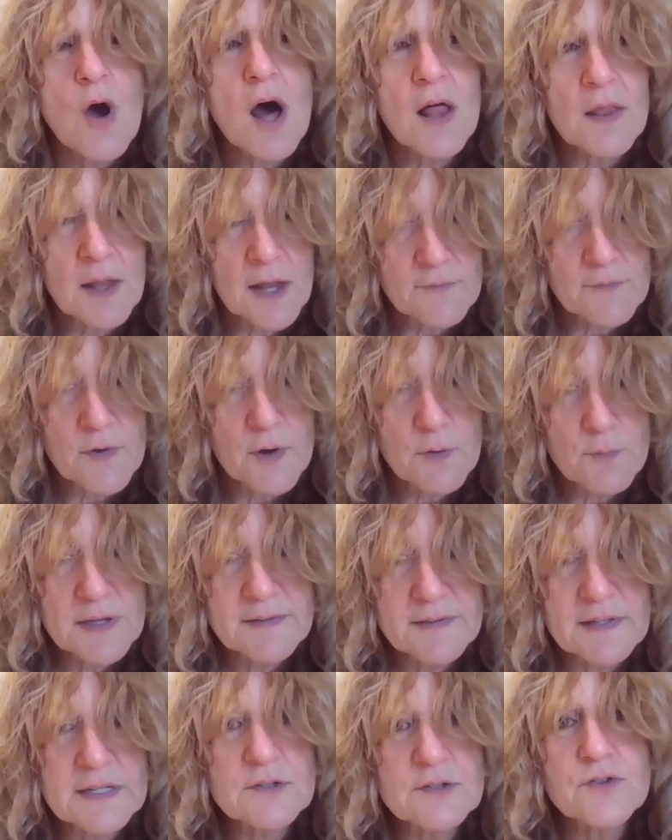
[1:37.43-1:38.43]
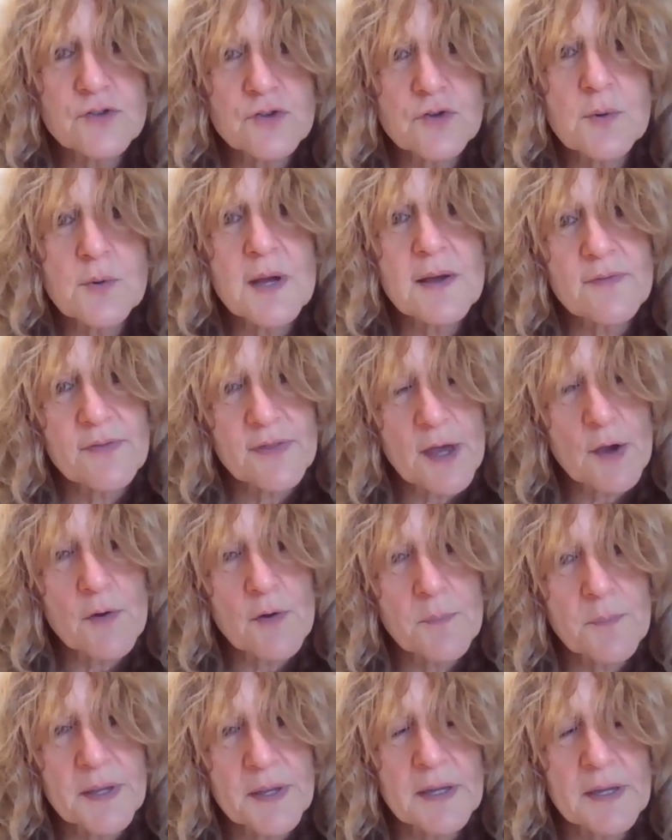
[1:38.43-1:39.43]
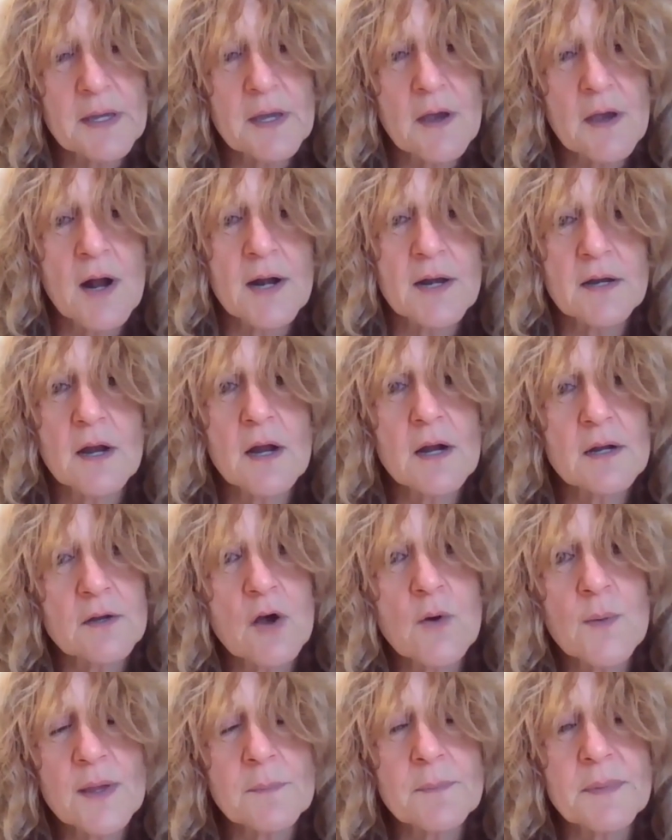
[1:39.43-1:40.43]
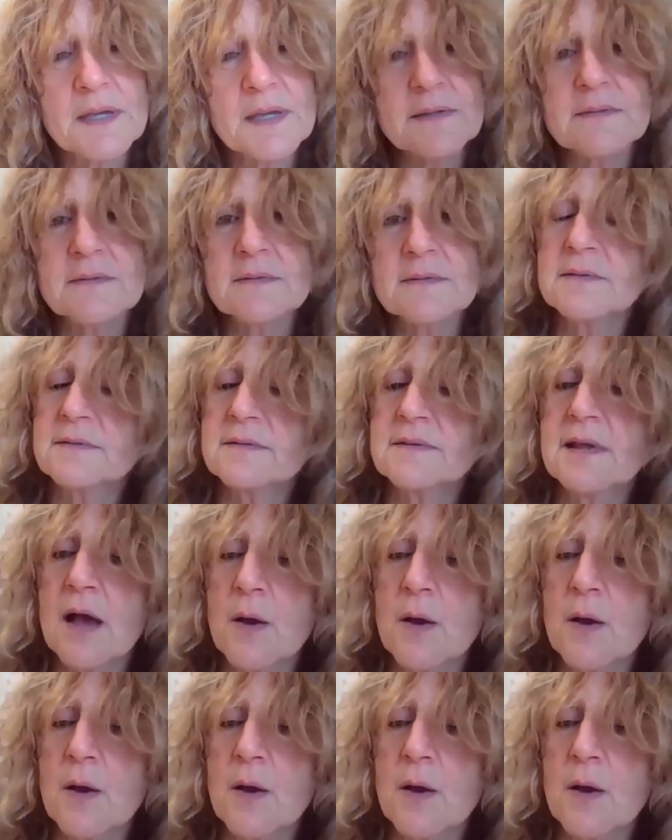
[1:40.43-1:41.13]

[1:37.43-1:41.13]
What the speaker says: A lot of our residents do have therapy on an ongoing basis.